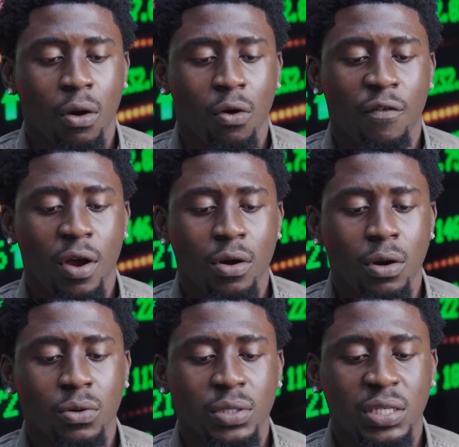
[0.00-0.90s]

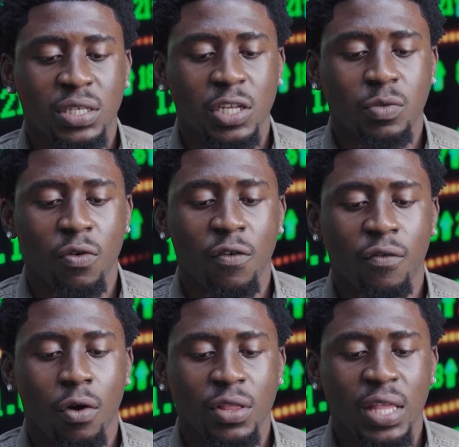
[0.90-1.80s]
Overall, the charts
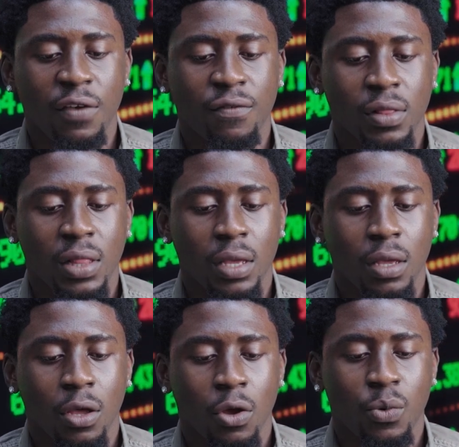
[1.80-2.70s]
move
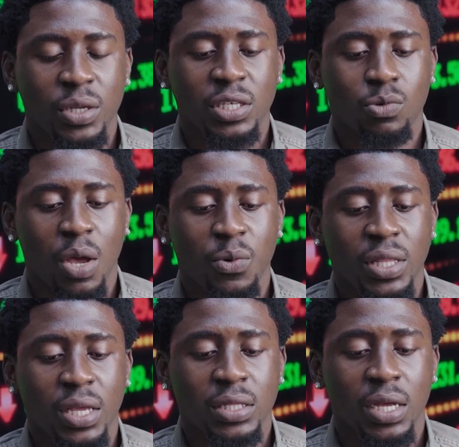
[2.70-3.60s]
unevenly, which is why we
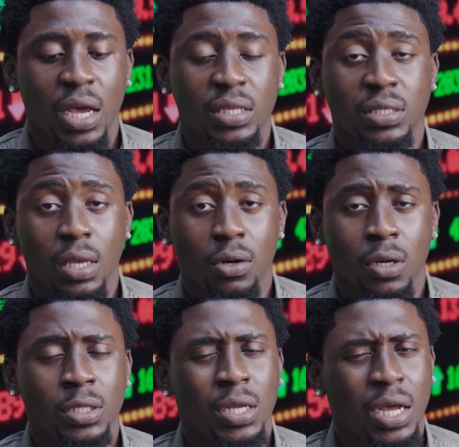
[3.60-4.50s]
need a
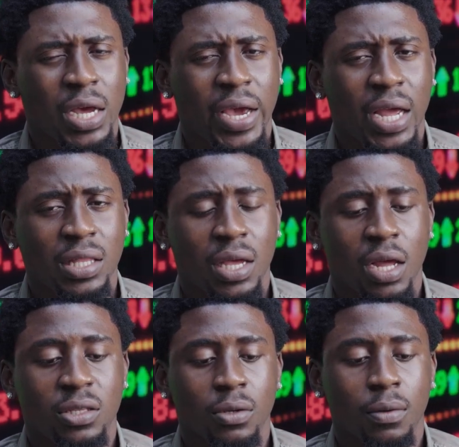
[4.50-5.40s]
second
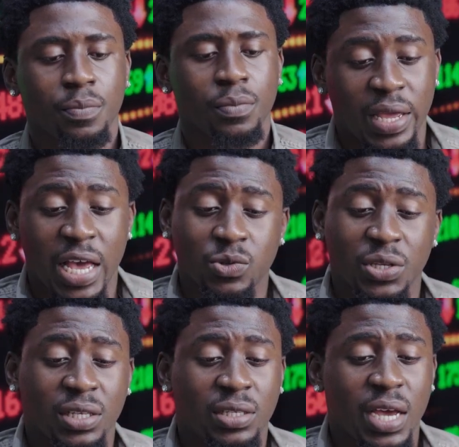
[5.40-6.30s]
indicator. Here's
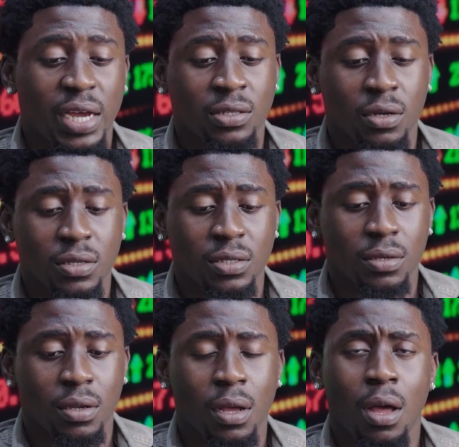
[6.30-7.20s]
what CCI does.
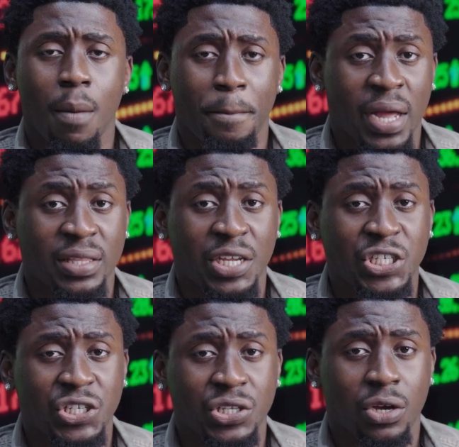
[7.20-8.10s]
Pay
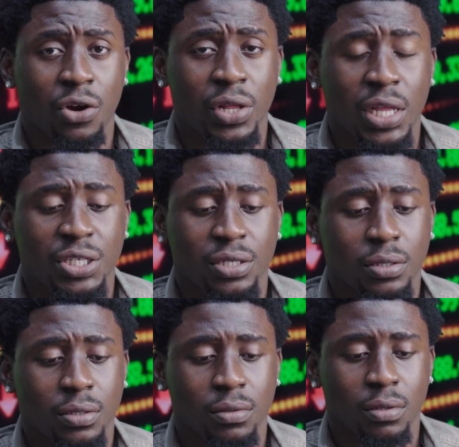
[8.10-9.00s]
attention to the
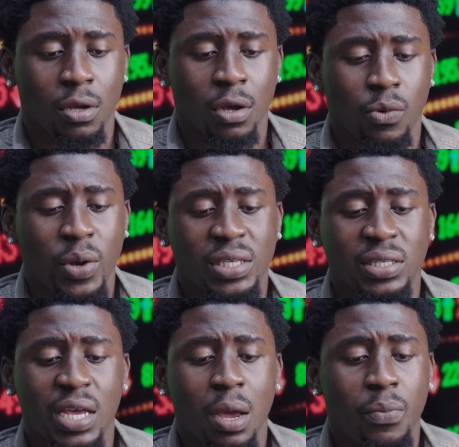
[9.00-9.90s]
correlation. When
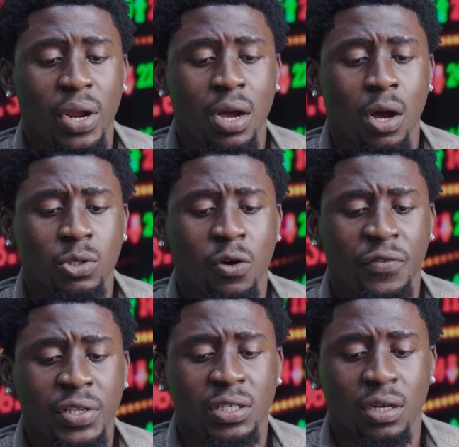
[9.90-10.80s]
CCI breaks out of
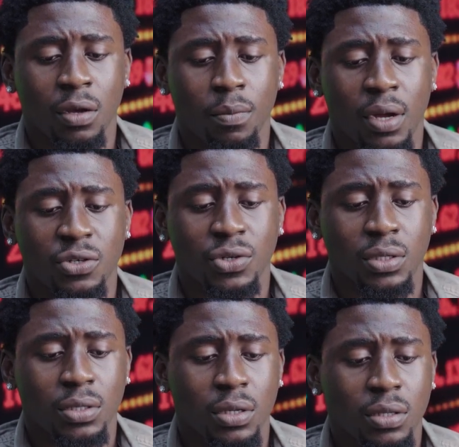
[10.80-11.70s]
its channel
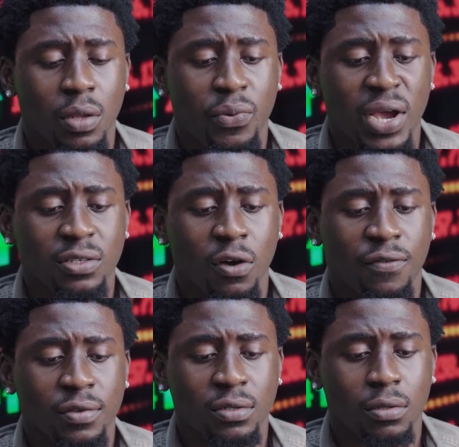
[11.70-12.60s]
boundaries, the price
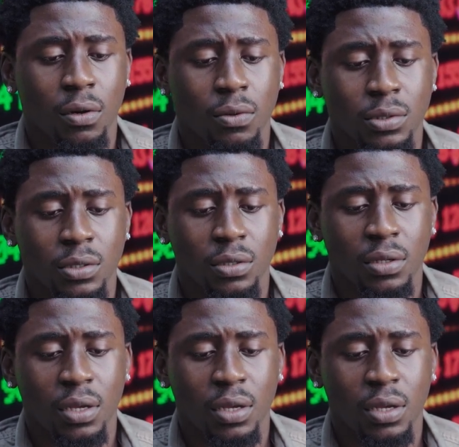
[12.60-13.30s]
often stalls.